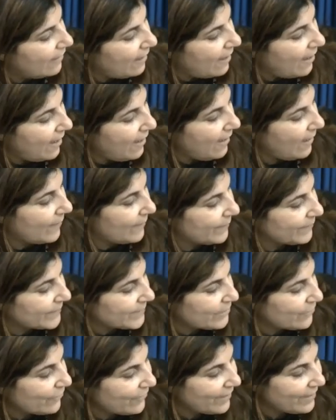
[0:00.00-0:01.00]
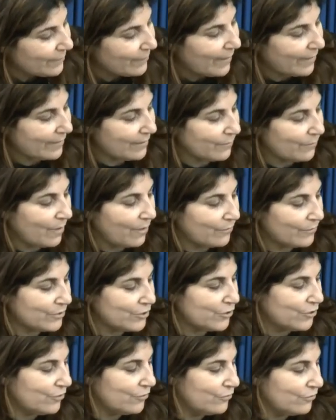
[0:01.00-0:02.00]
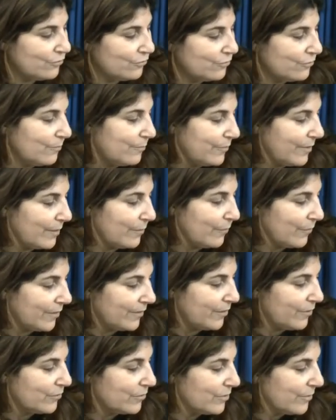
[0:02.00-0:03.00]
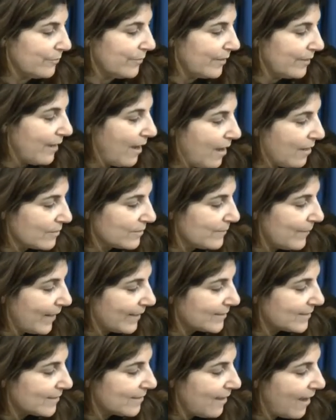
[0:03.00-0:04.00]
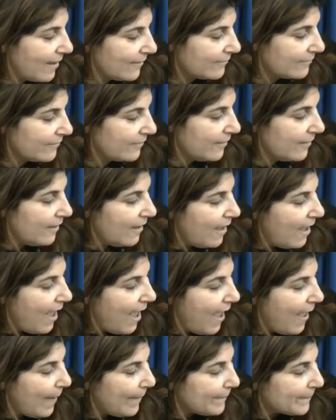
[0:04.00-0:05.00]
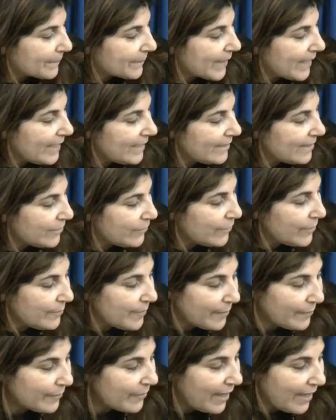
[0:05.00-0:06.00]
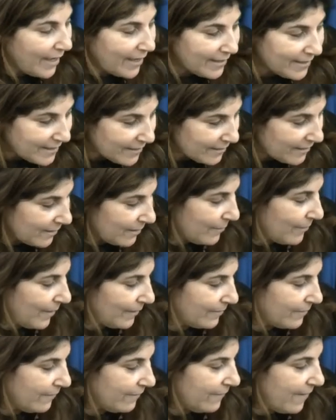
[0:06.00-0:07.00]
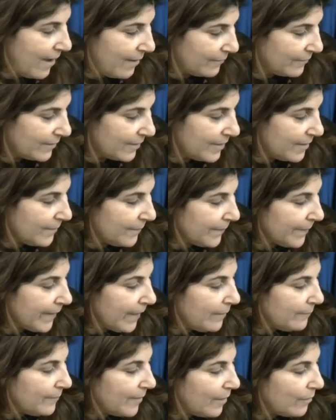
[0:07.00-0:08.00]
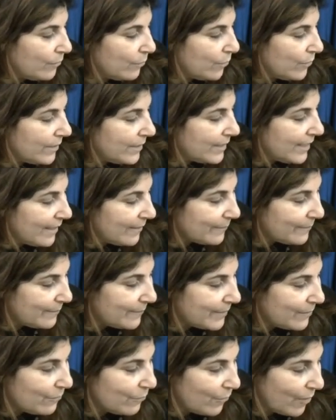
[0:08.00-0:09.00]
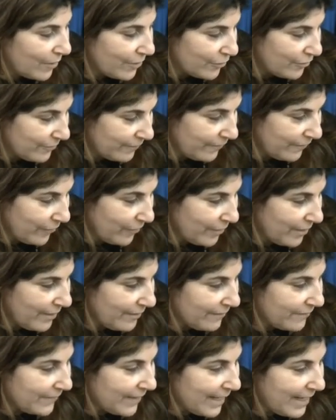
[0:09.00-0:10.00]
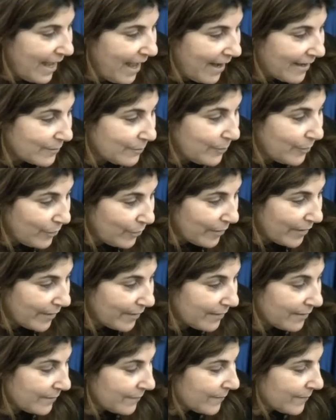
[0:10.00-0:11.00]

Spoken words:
So think about it. What would you bring with you to bring a house back to life? He didn't remember anything about the family, but wouldn't it be wonderful if they had a boy?